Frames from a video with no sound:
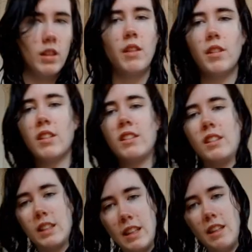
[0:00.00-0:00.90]
There we go.
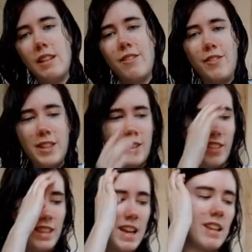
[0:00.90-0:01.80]
See, it fits
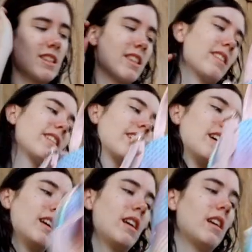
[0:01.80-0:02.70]
all that, so
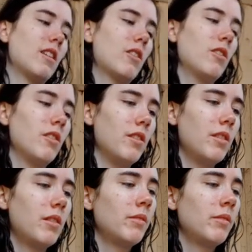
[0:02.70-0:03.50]
could